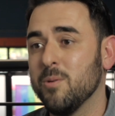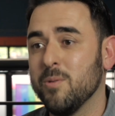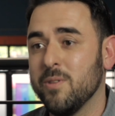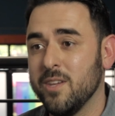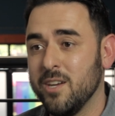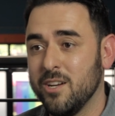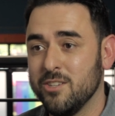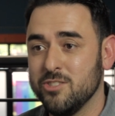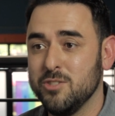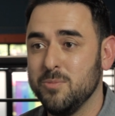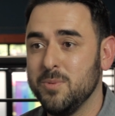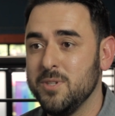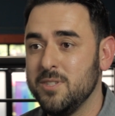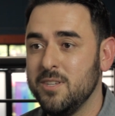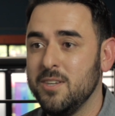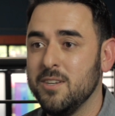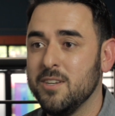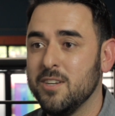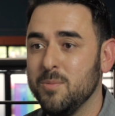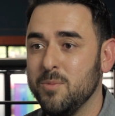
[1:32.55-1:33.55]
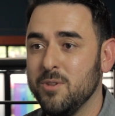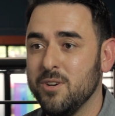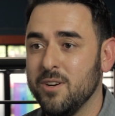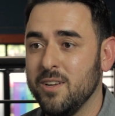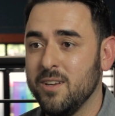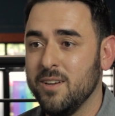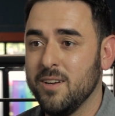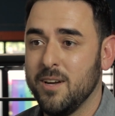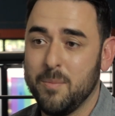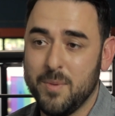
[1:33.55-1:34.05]
with the LGBT
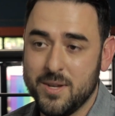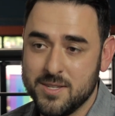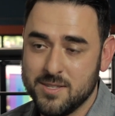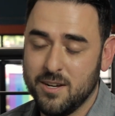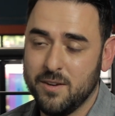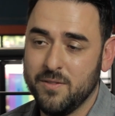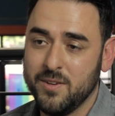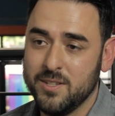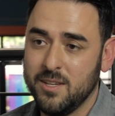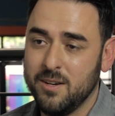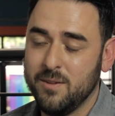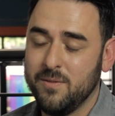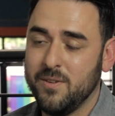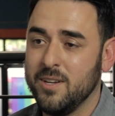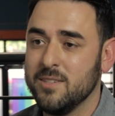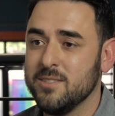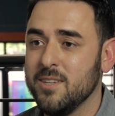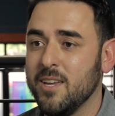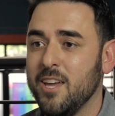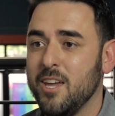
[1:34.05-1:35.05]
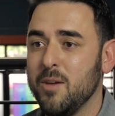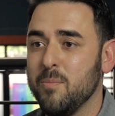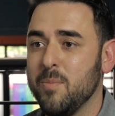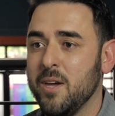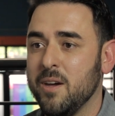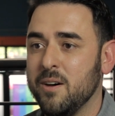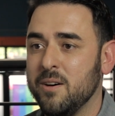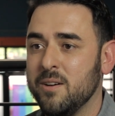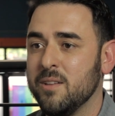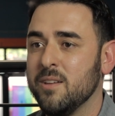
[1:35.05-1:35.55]
community. I myself identify as a gay
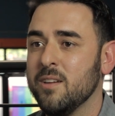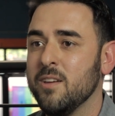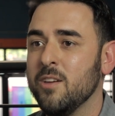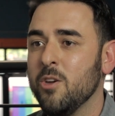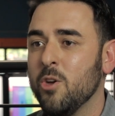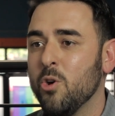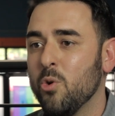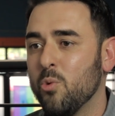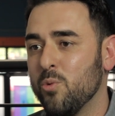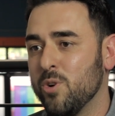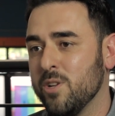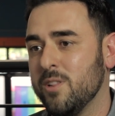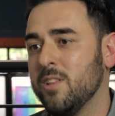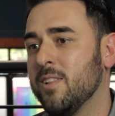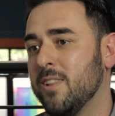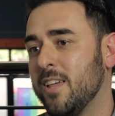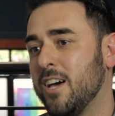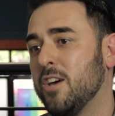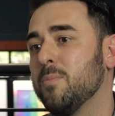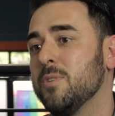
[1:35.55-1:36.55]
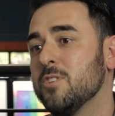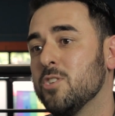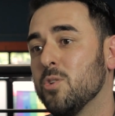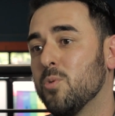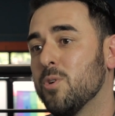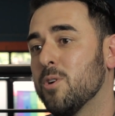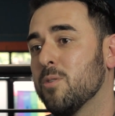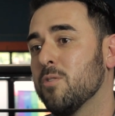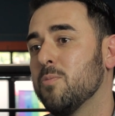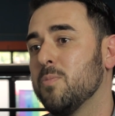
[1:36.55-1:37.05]
male. Really allowed me to
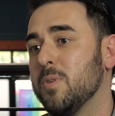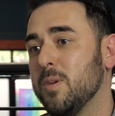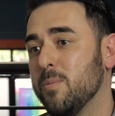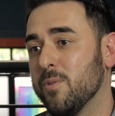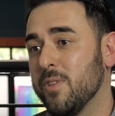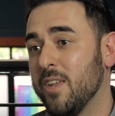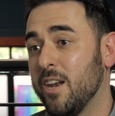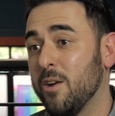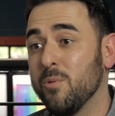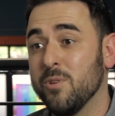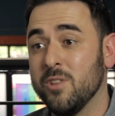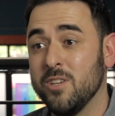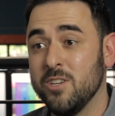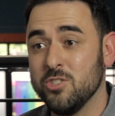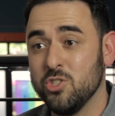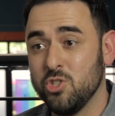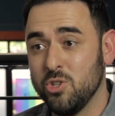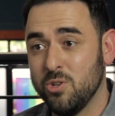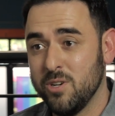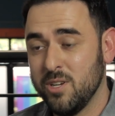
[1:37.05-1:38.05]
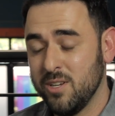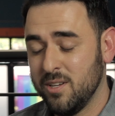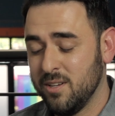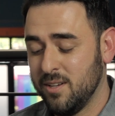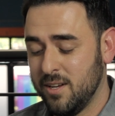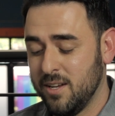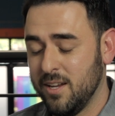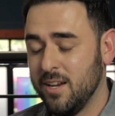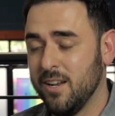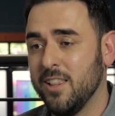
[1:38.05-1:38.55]
work with people that I really enjoy.
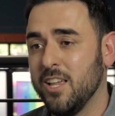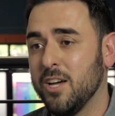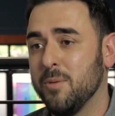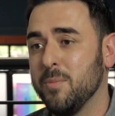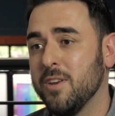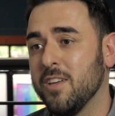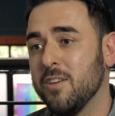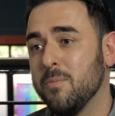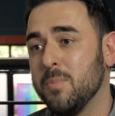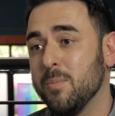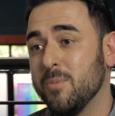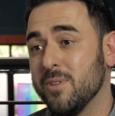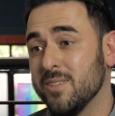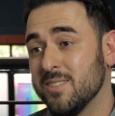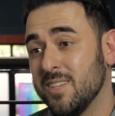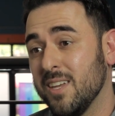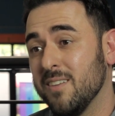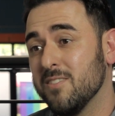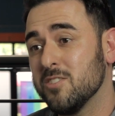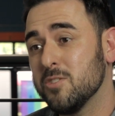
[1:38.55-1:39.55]
It allowed me to give people a safe